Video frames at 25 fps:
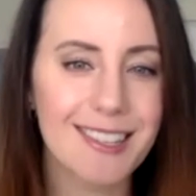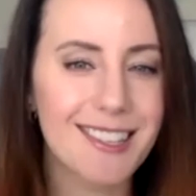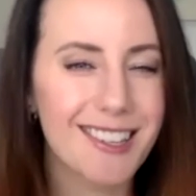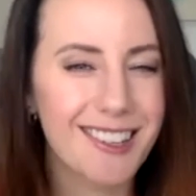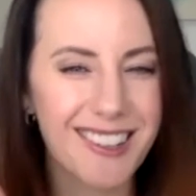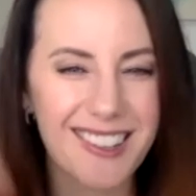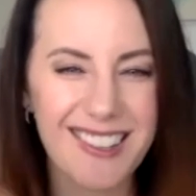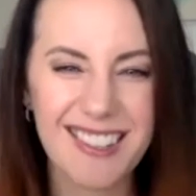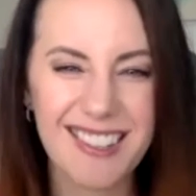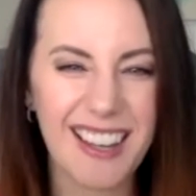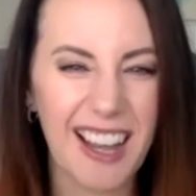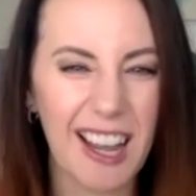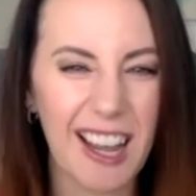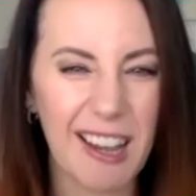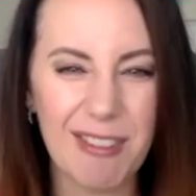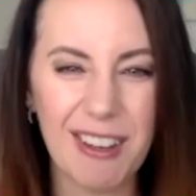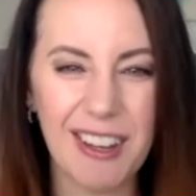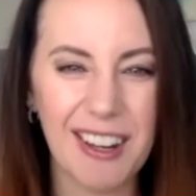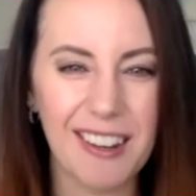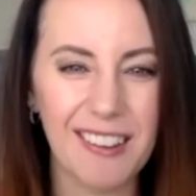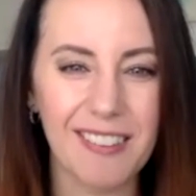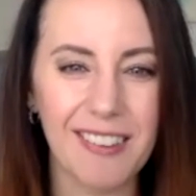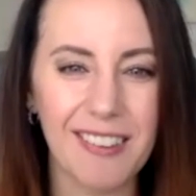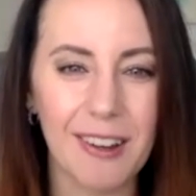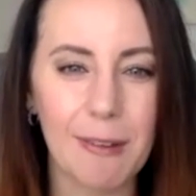to just dive
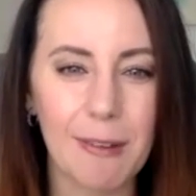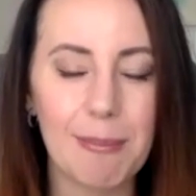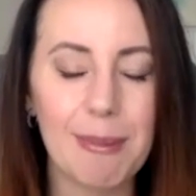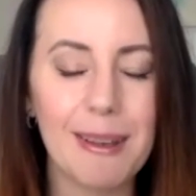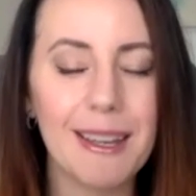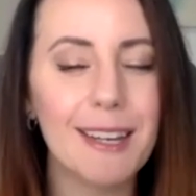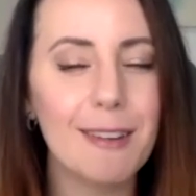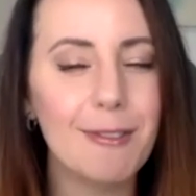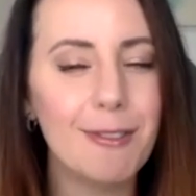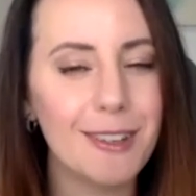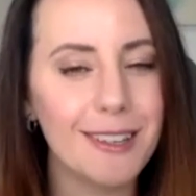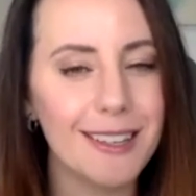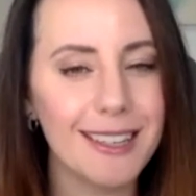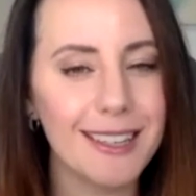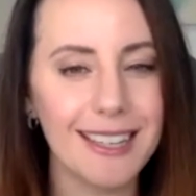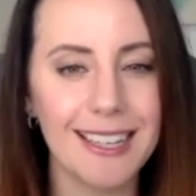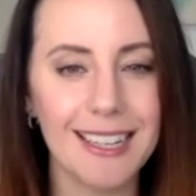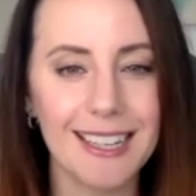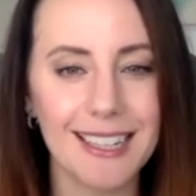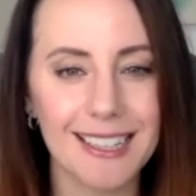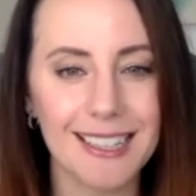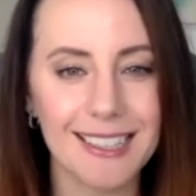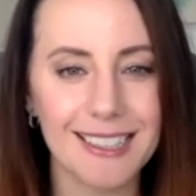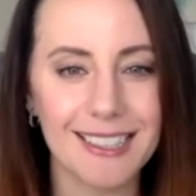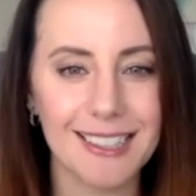in a little bit if you
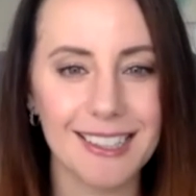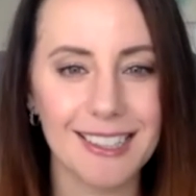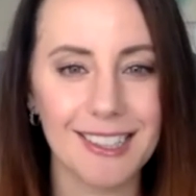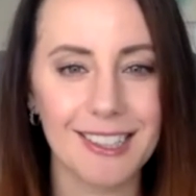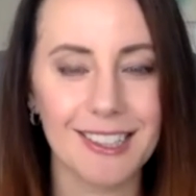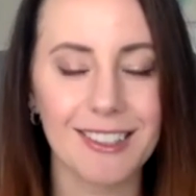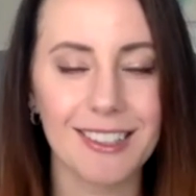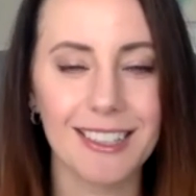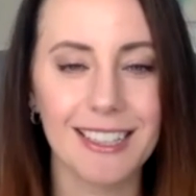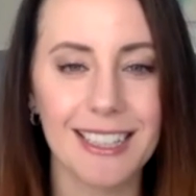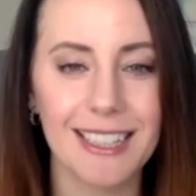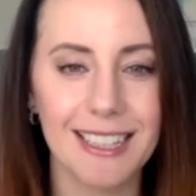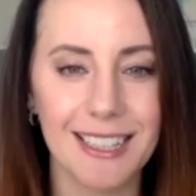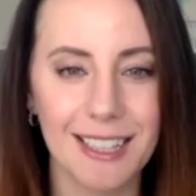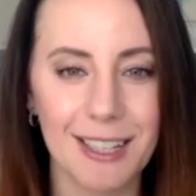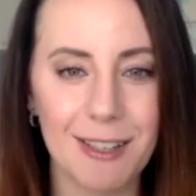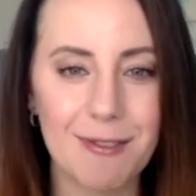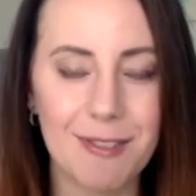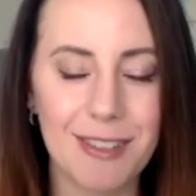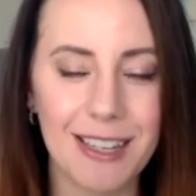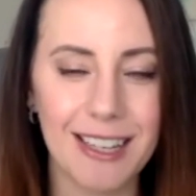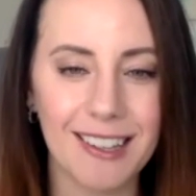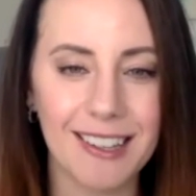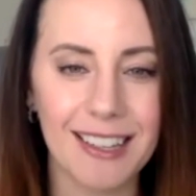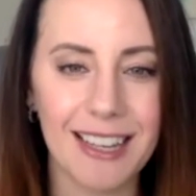need a little hit of
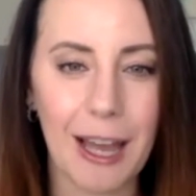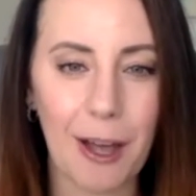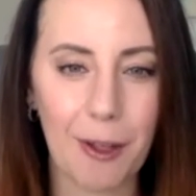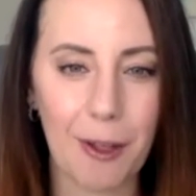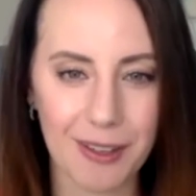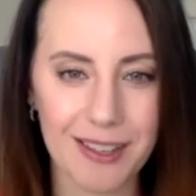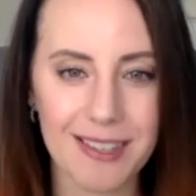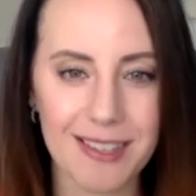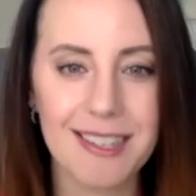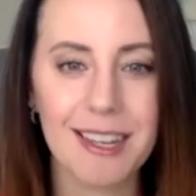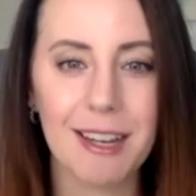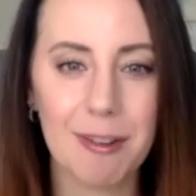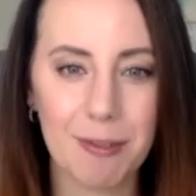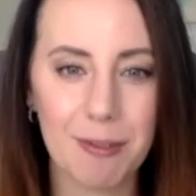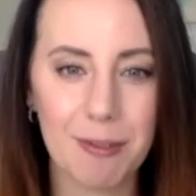daily healthy stuff.